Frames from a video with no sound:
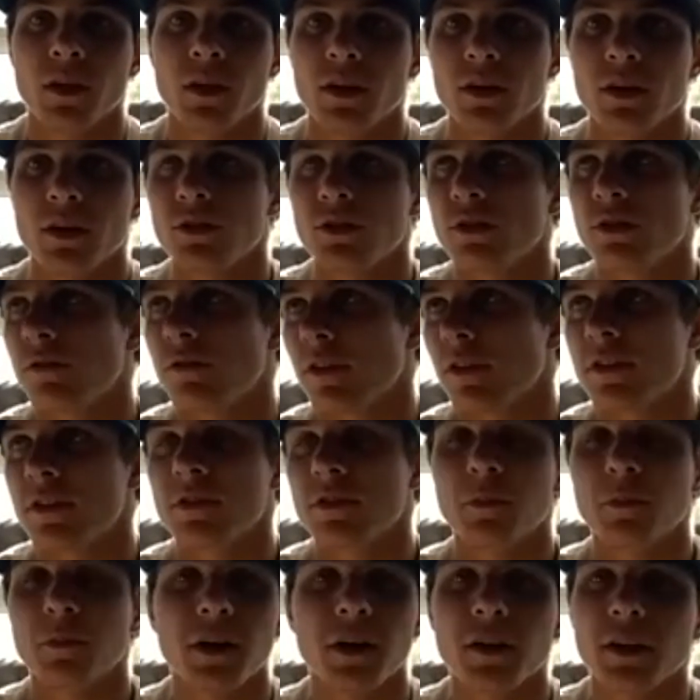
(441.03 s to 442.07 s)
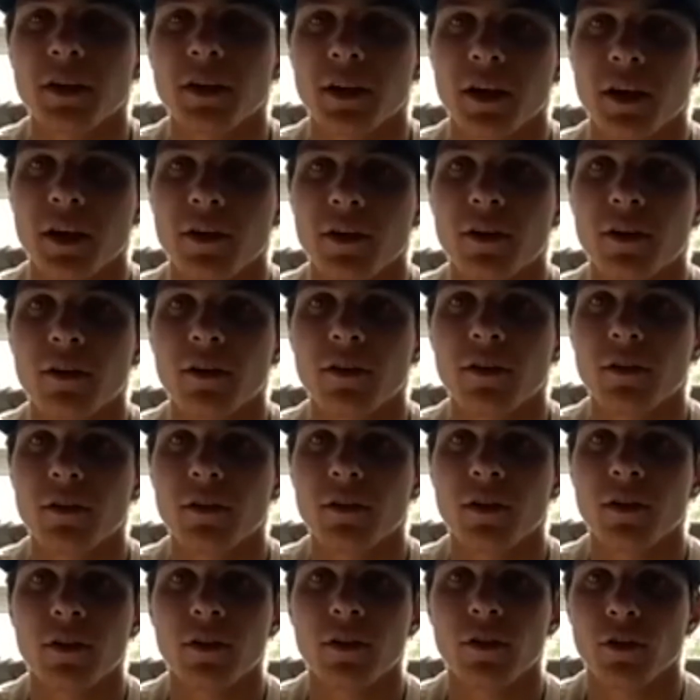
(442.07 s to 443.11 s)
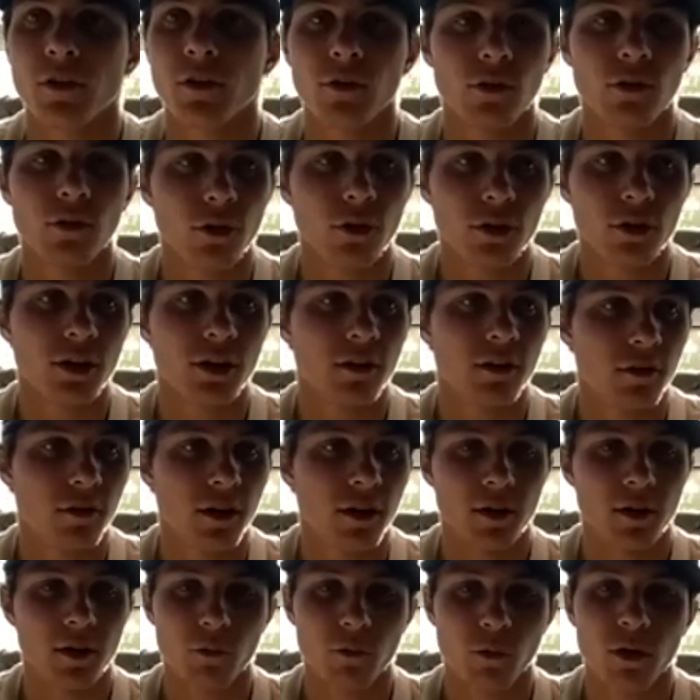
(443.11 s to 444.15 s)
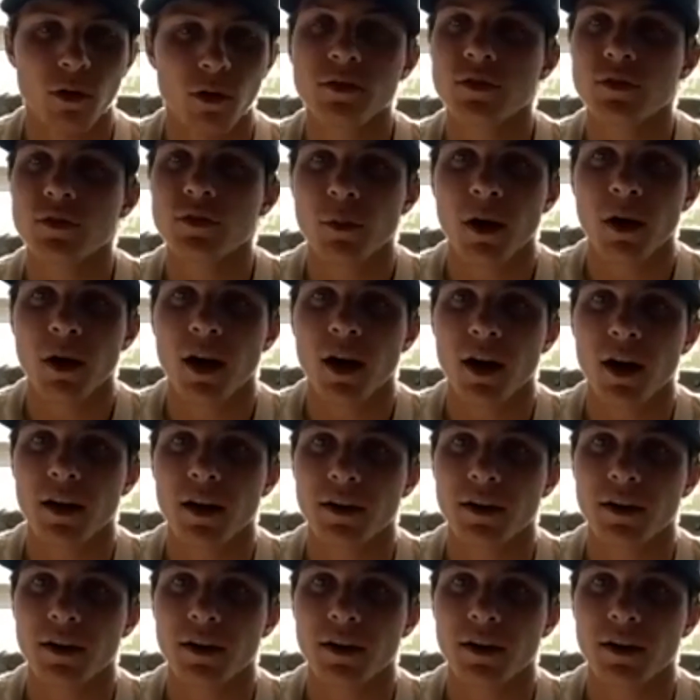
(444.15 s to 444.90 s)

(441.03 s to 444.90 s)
Because you face a big league hitter, they're looking in one spot,